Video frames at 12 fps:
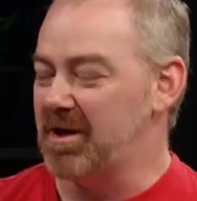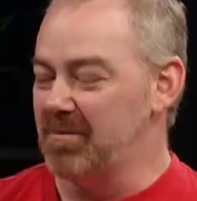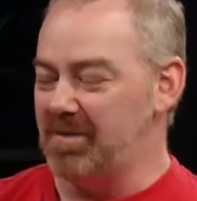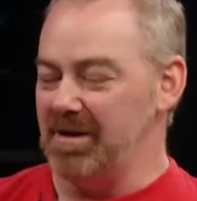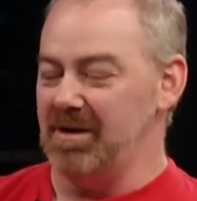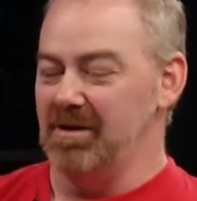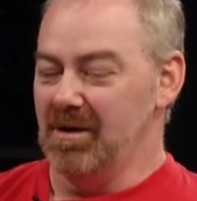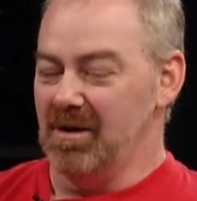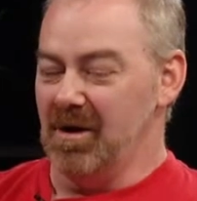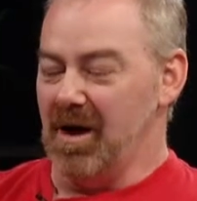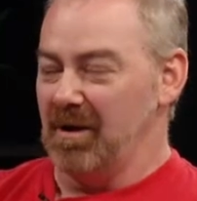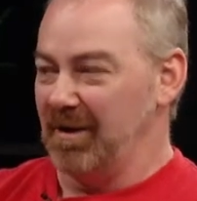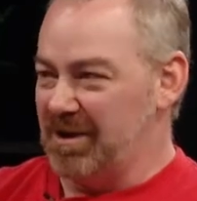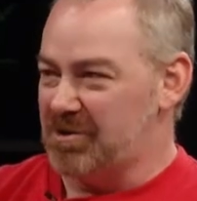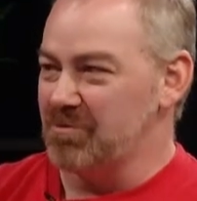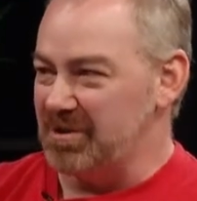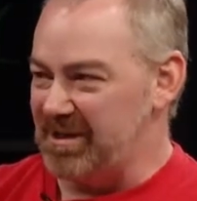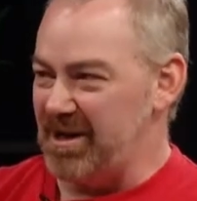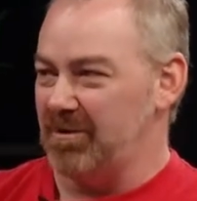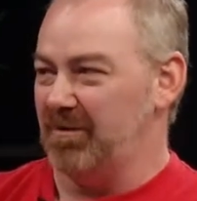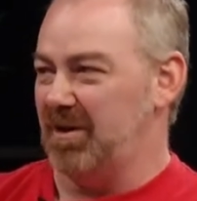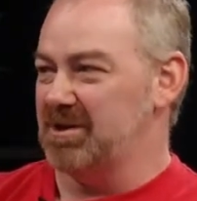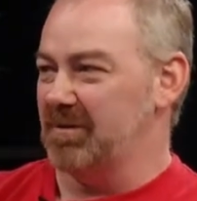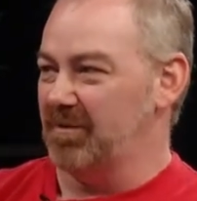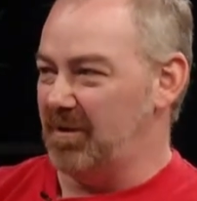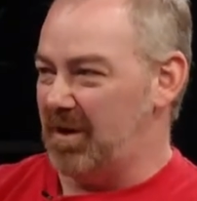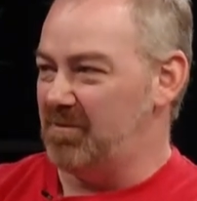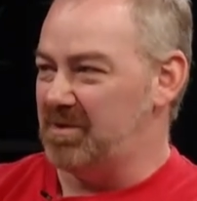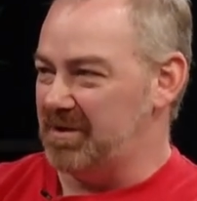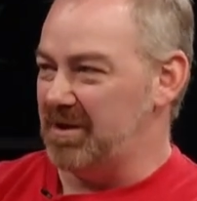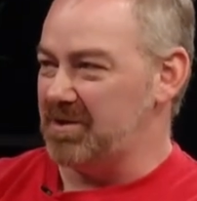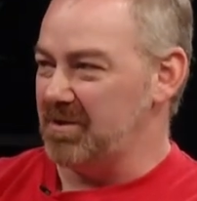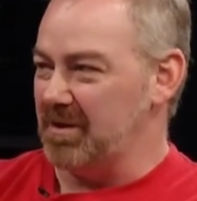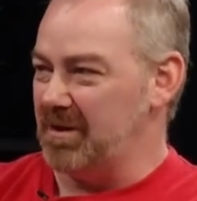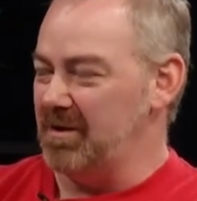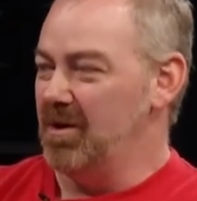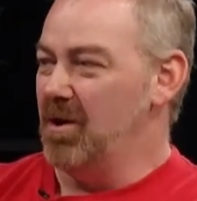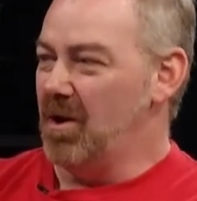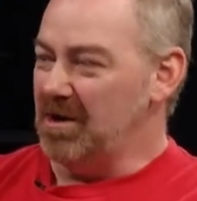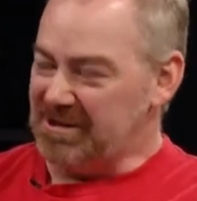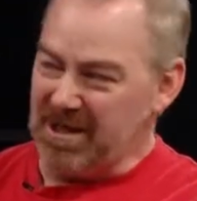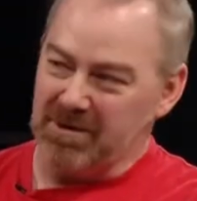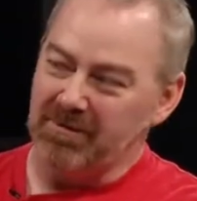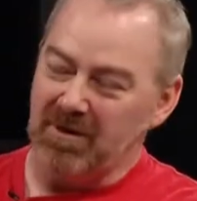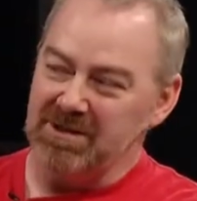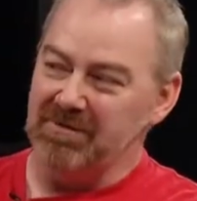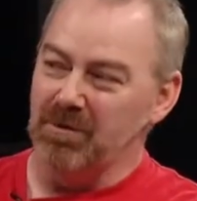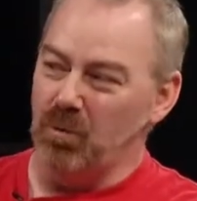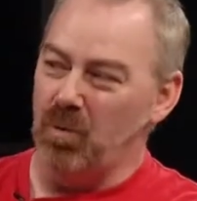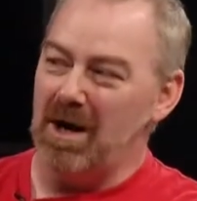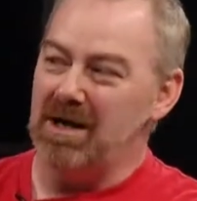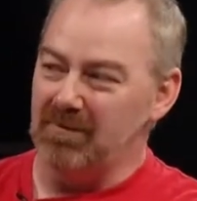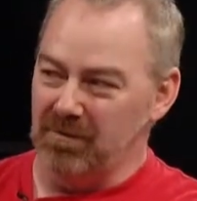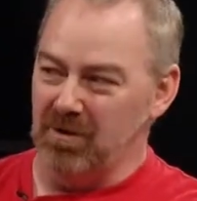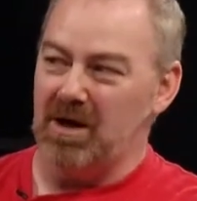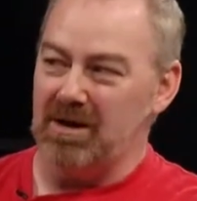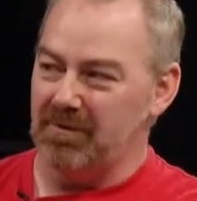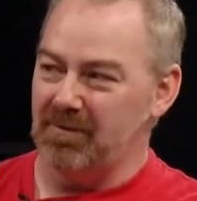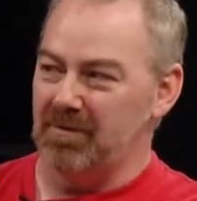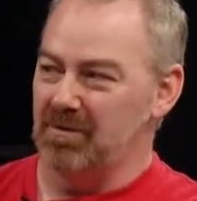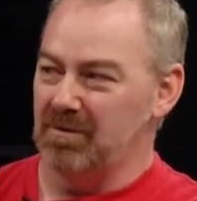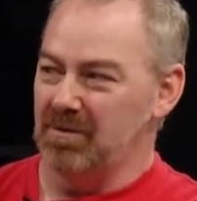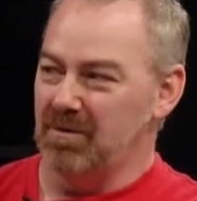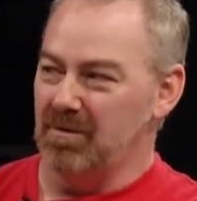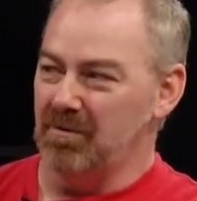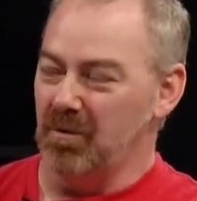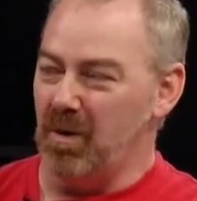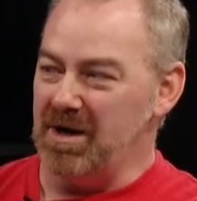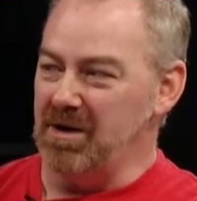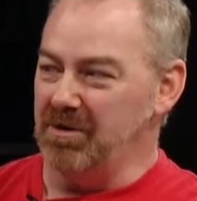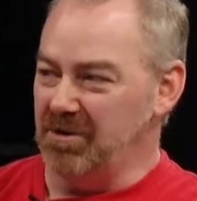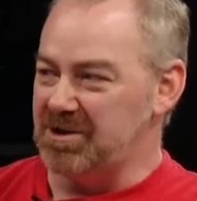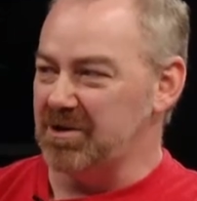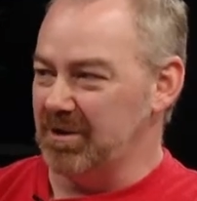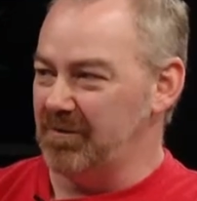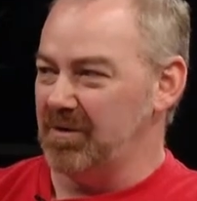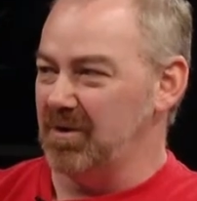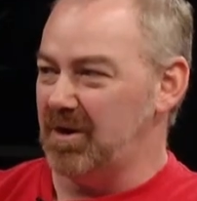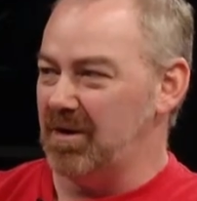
be a literal sacrifice of life, potentially, a sacrifice of the way of life, the way you used to live your life,